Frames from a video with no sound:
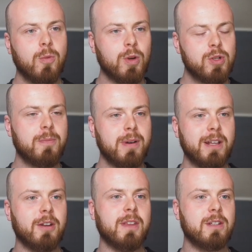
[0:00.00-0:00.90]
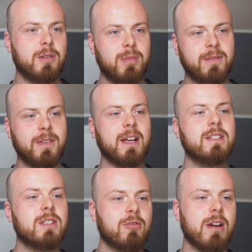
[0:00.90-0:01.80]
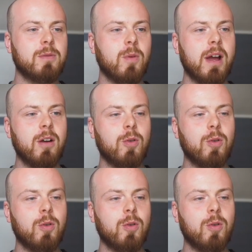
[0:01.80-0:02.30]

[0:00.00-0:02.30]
What's your opinion on that? Do you believe that that's the correct way,